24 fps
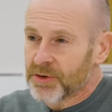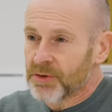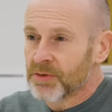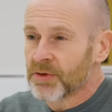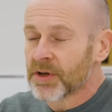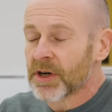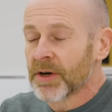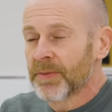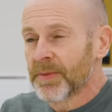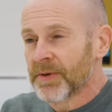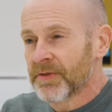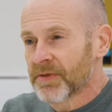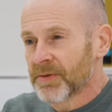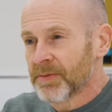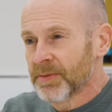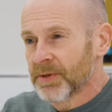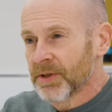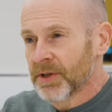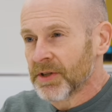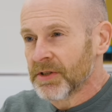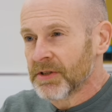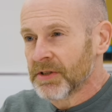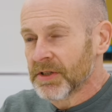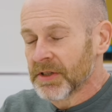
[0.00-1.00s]
rule coming from
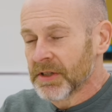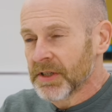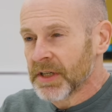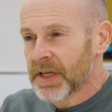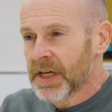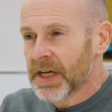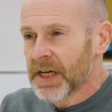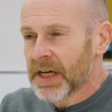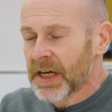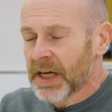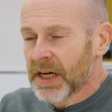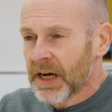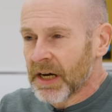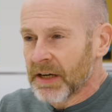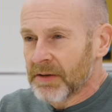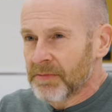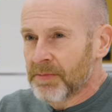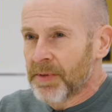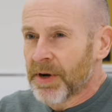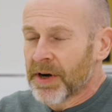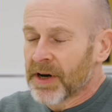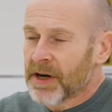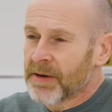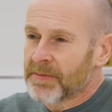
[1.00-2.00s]
London
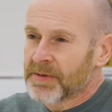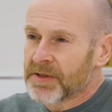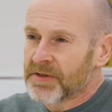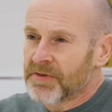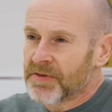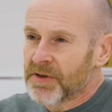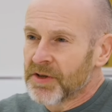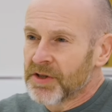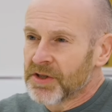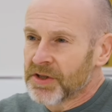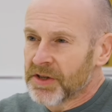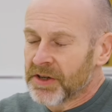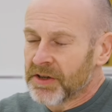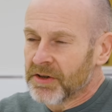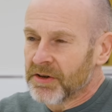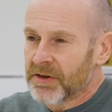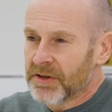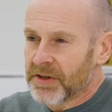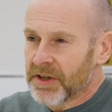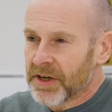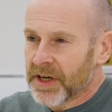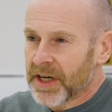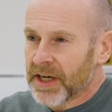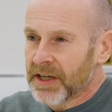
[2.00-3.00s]
and perhaps the future of
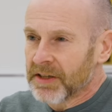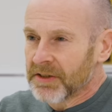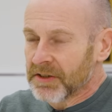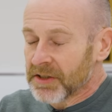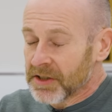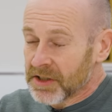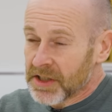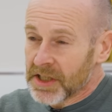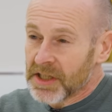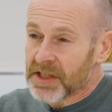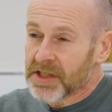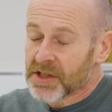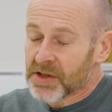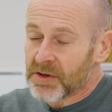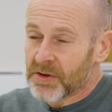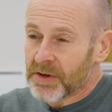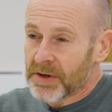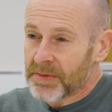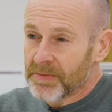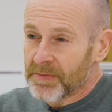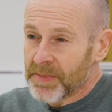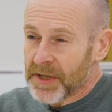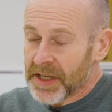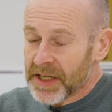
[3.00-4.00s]
Northern Ireland as they saw
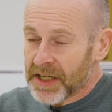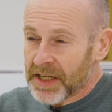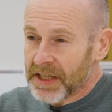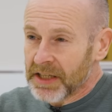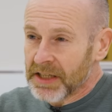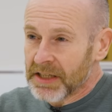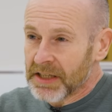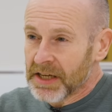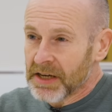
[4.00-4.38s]
it being in